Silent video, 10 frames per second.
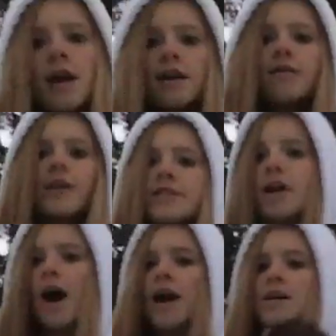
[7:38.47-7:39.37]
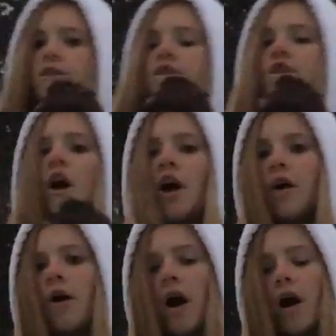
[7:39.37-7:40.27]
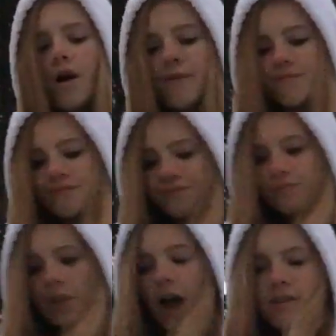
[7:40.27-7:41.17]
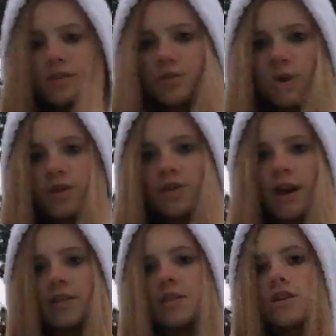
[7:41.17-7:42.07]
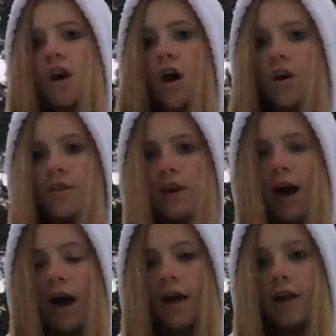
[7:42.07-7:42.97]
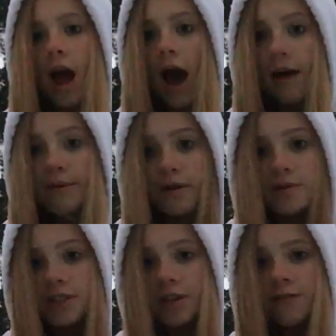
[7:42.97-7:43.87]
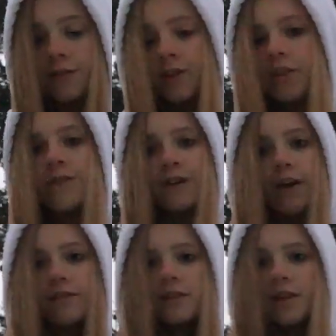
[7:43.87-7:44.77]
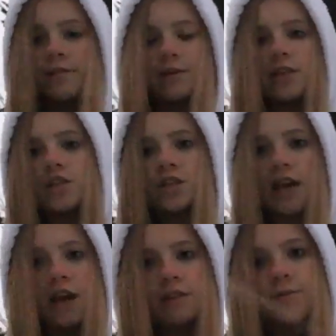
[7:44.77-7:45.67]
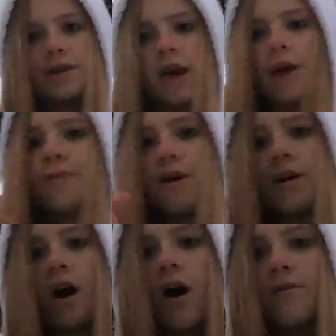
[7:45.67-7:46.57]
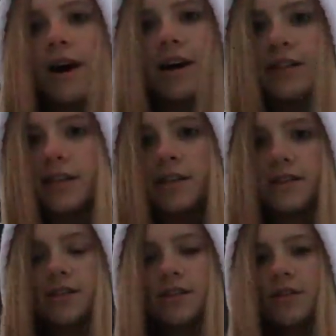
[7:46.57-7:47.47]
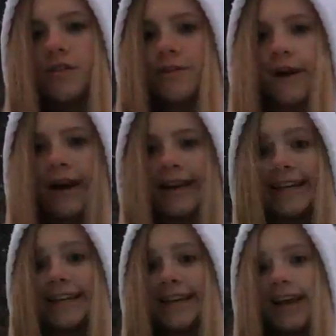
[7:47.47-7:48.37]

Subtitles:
Anyways, guys, so I just want you guys to know that I'm always here for you. If you ever need me, just text me. I put all my links or my